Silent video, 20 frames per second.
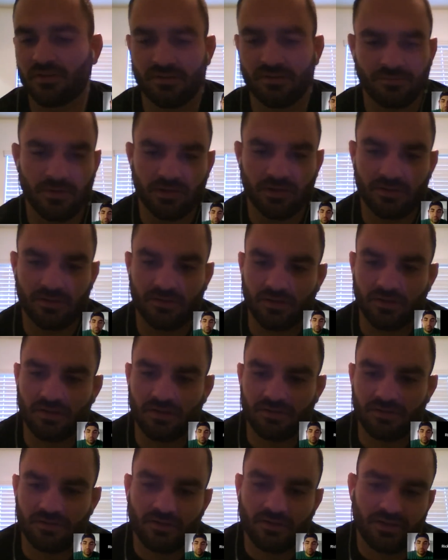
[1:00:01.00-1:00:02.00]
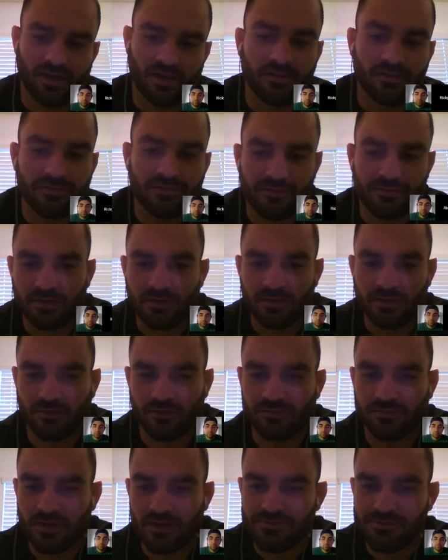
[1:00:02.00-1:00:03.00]
It's very good. You know, he outstriked
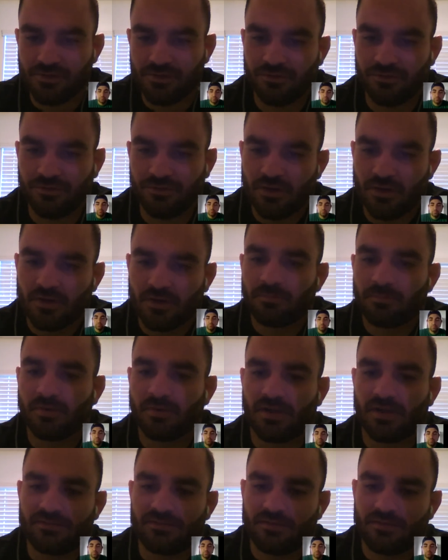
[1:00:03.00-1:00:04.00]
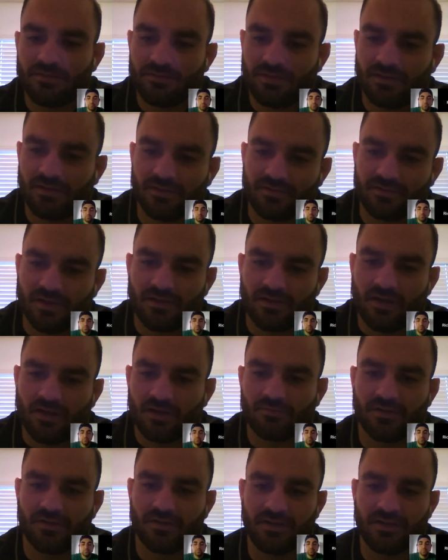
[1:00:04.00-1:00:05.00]
Dos Anjos, but I do think it's kind of
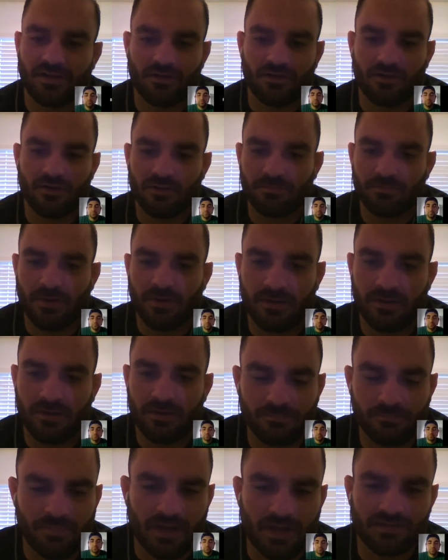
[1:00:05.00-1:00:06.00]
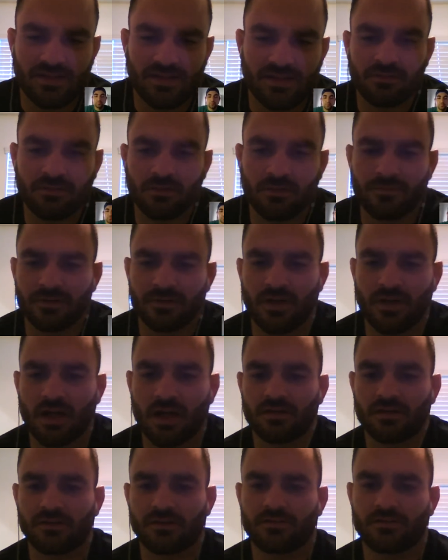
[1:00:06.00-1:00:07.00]
awkward. He got hurt by Lando
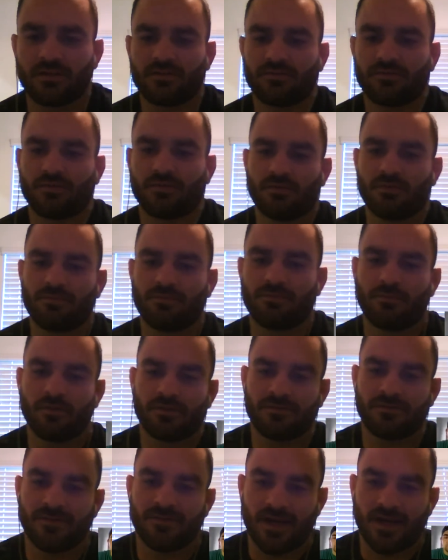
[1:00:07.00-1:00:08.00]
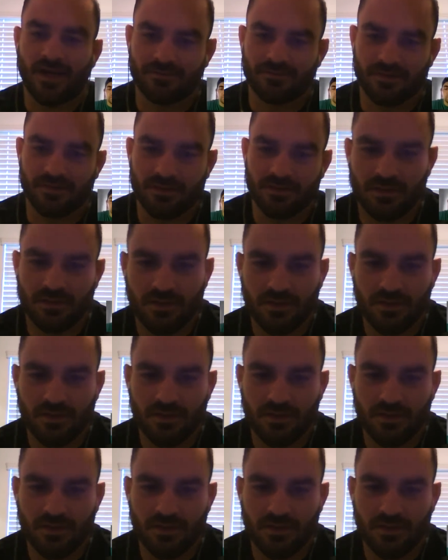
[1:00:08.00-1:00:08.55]
Venata. It was a 145er.